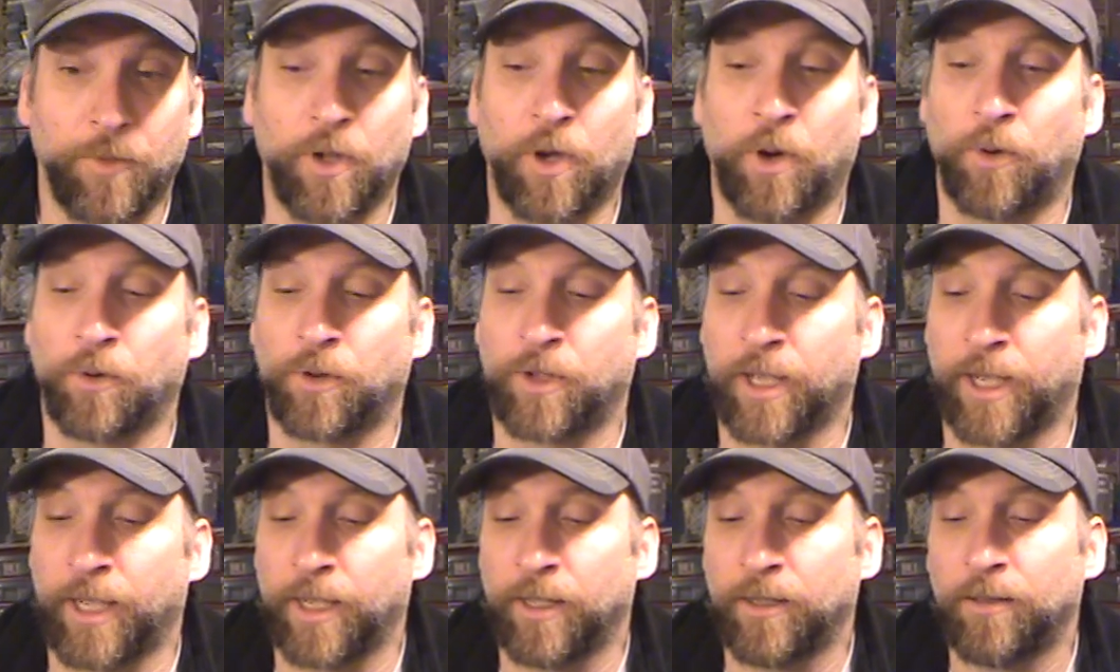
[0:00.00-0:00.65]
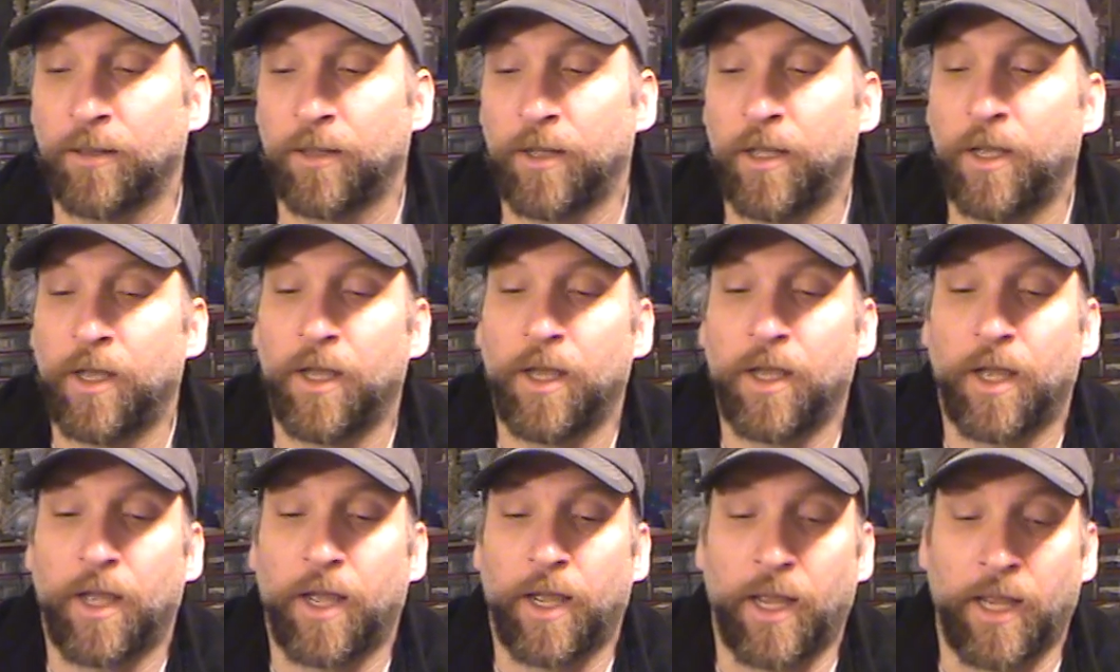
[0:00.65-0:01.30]
Okay?
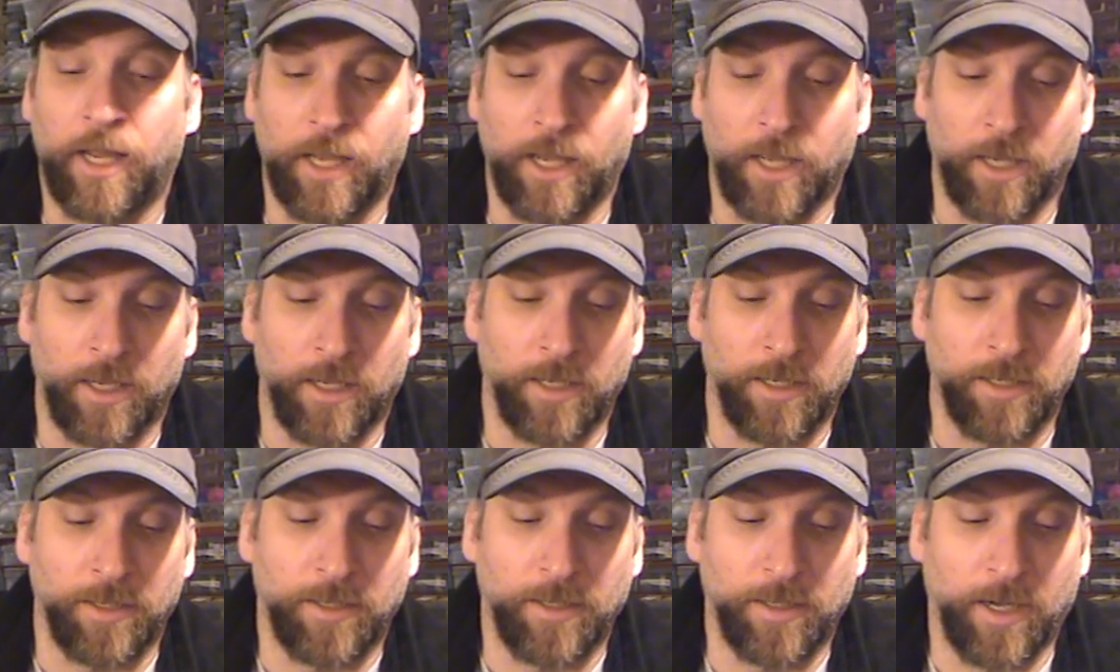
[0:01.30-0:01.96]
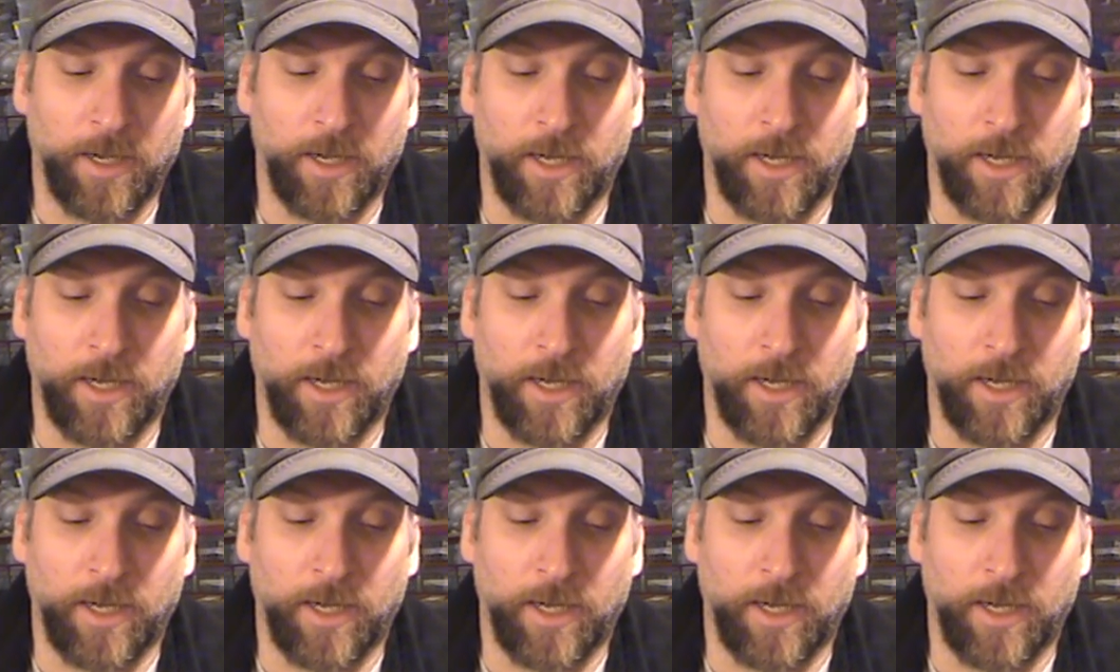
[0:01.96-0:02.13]
And